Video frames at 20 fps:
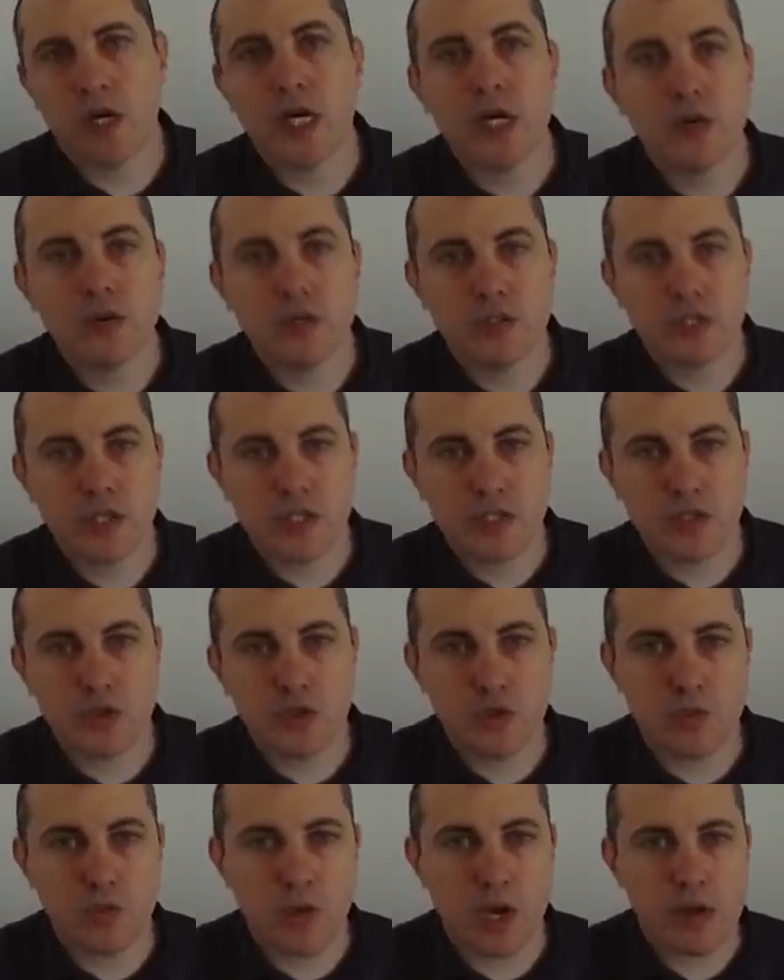articles as
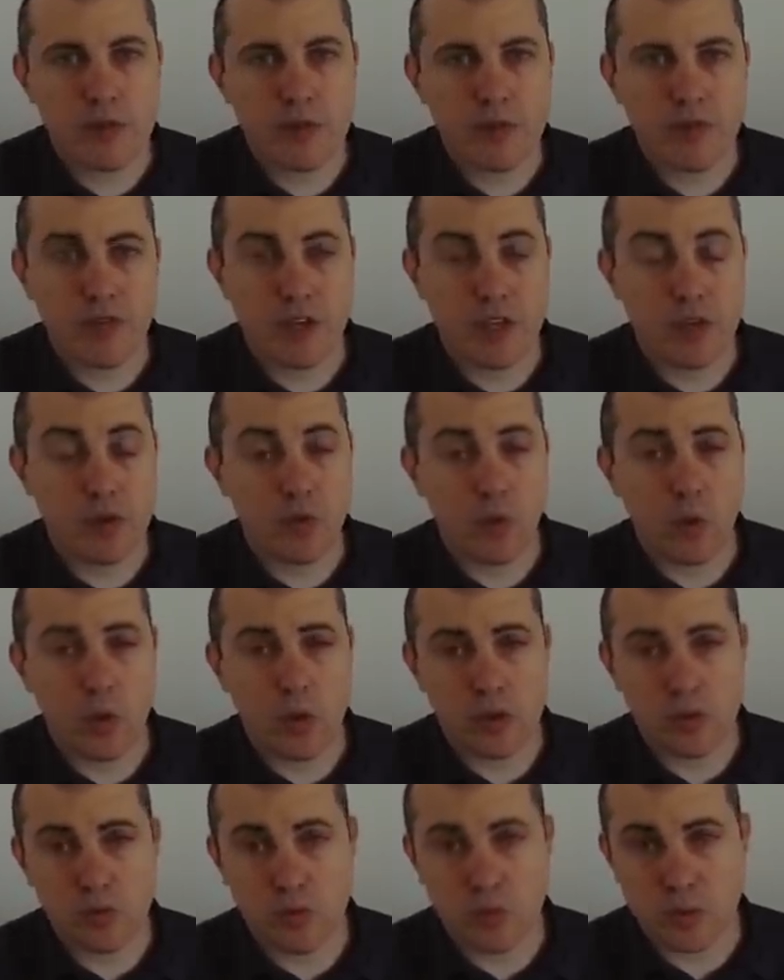to why we've hit a
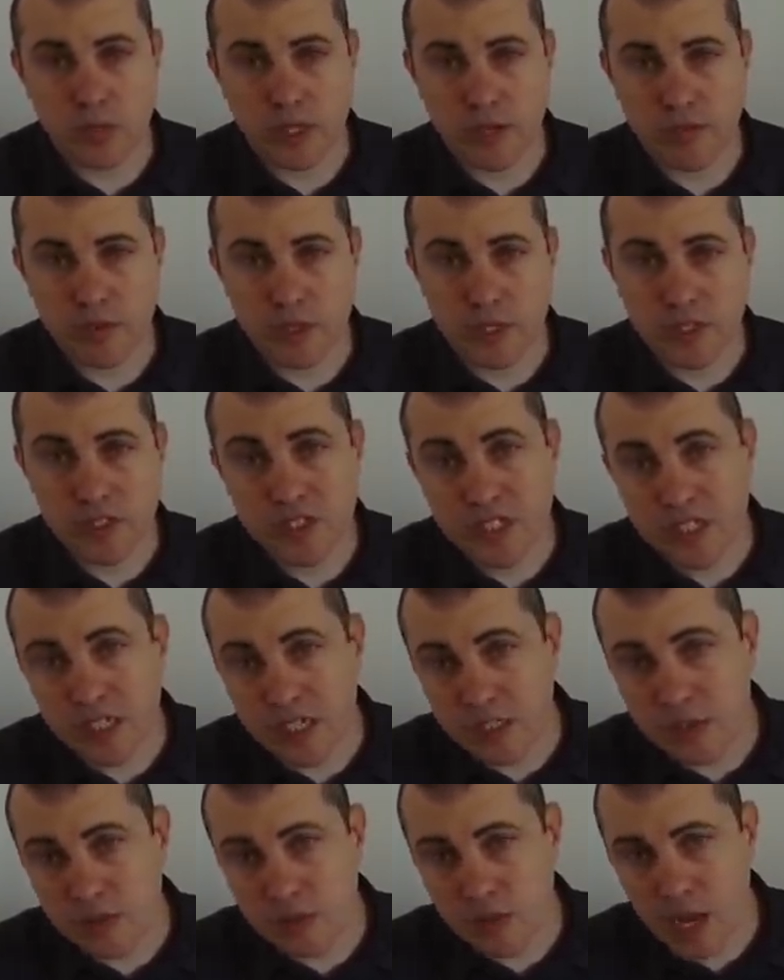wall and we'll never exceed
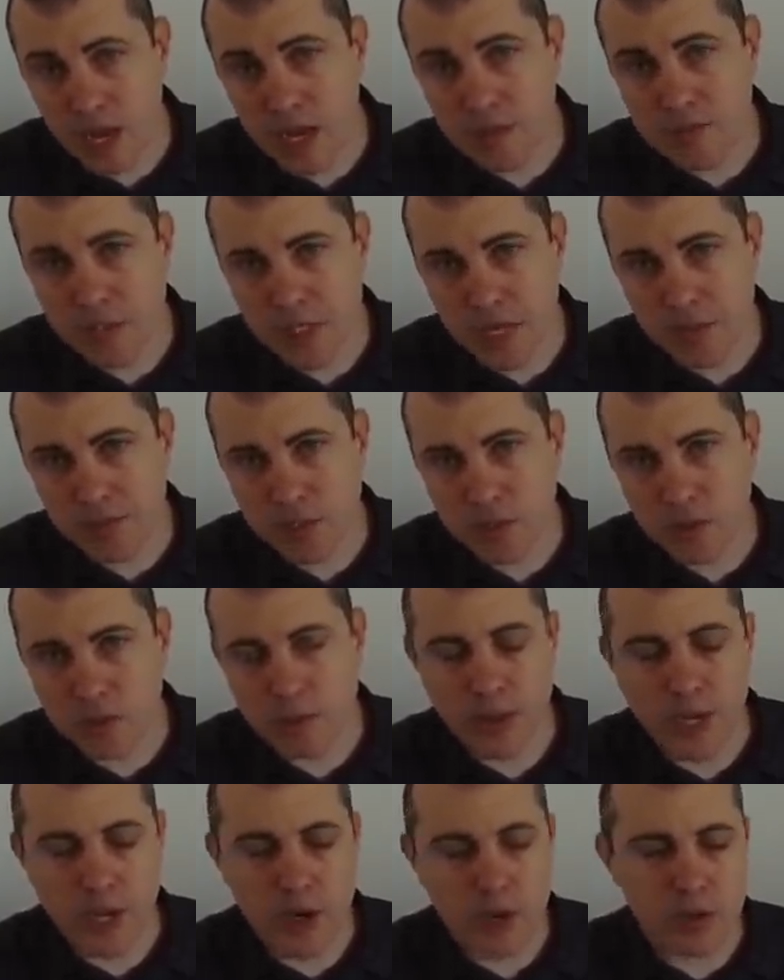it. I'm skeptical
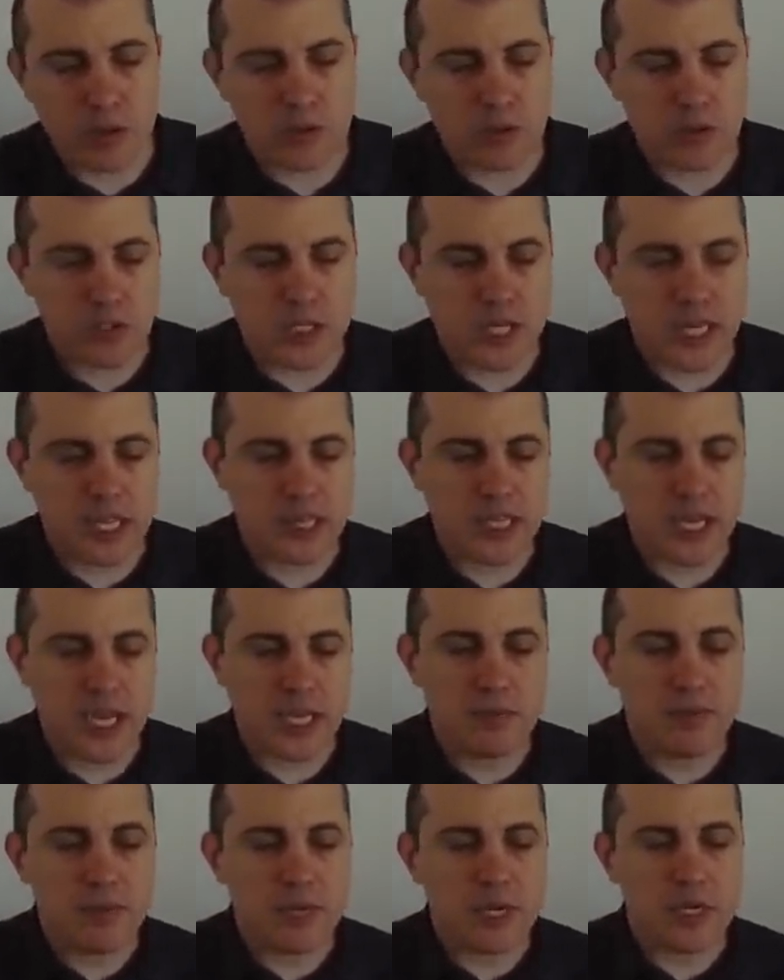about articles like
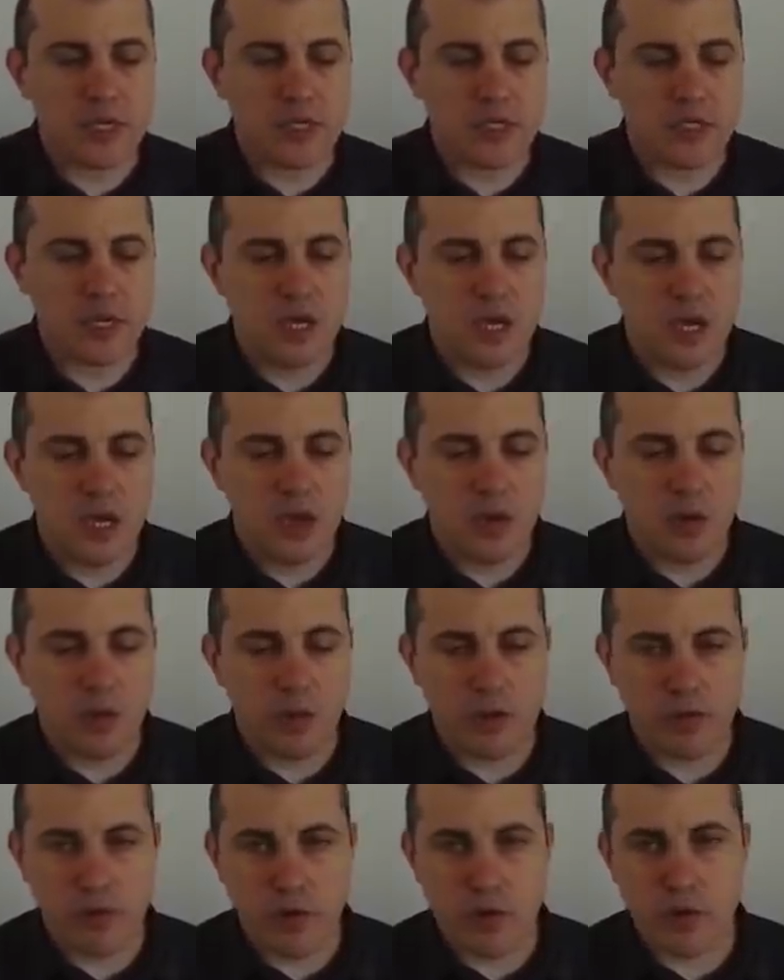that because
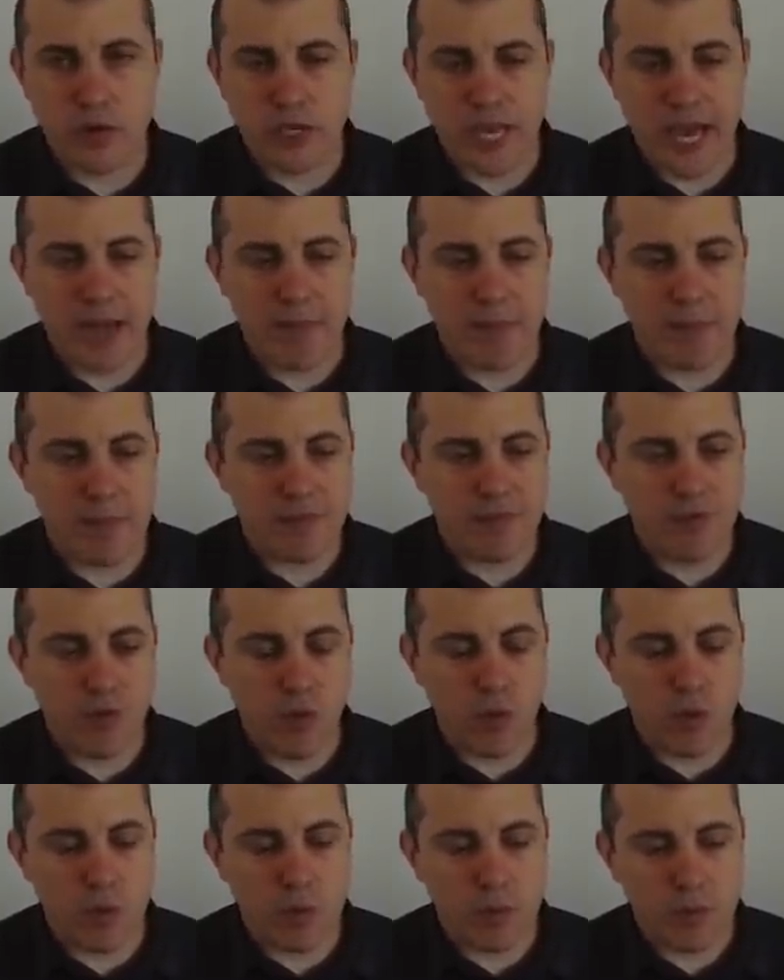we've heard that
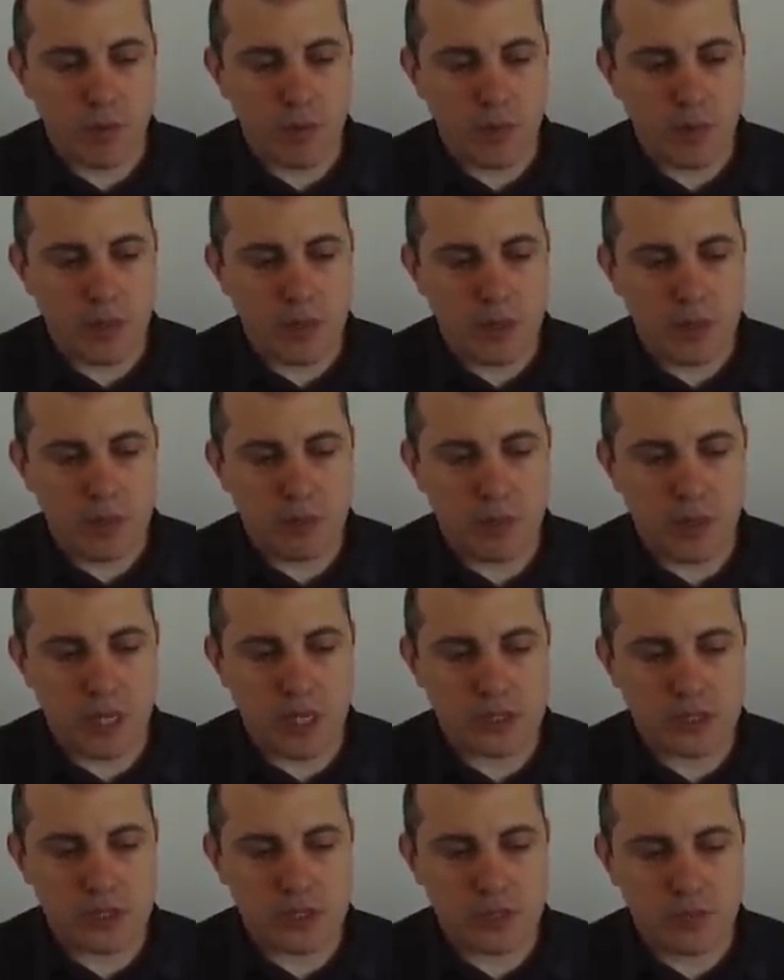before.
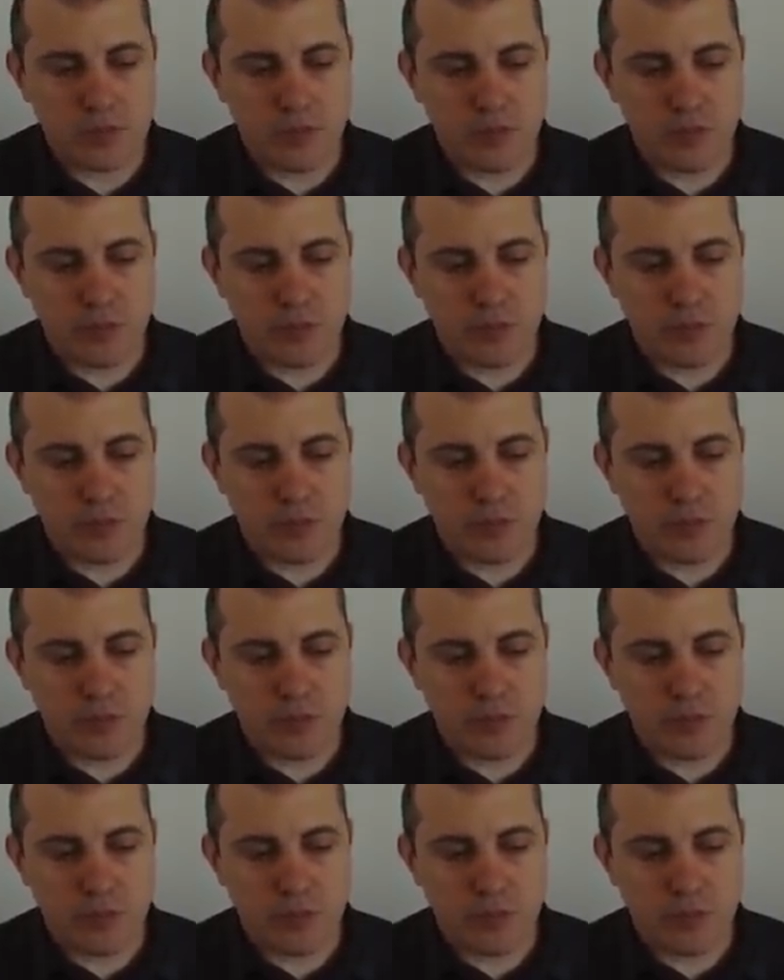But